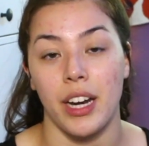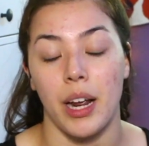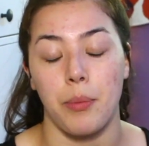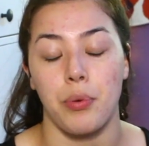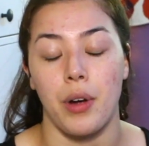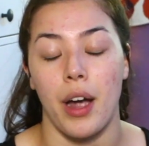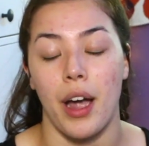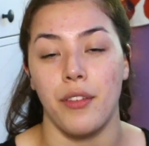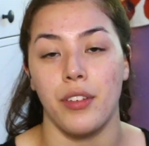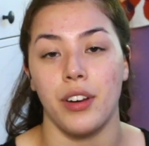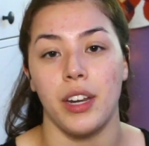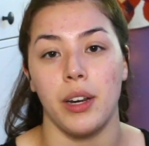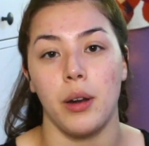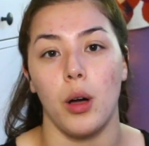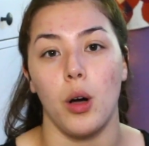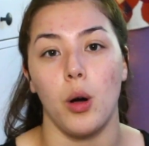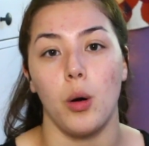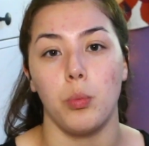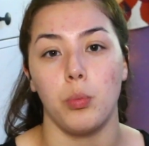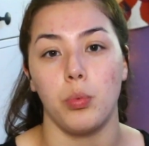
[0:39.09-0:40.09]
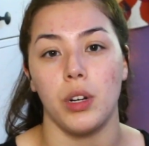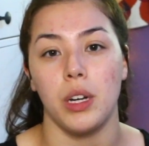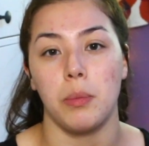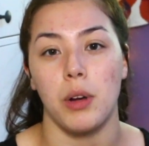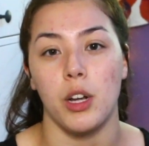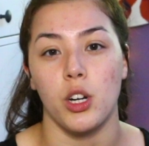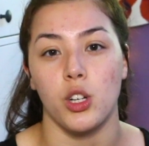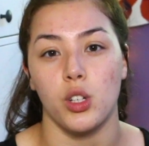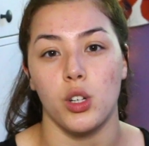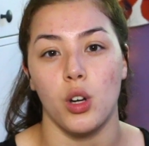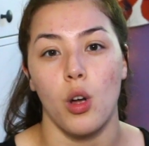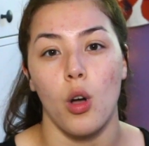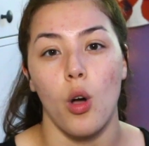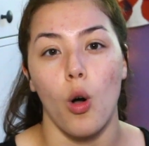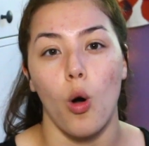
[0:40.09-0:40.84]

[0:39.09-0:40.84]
I privated pretty much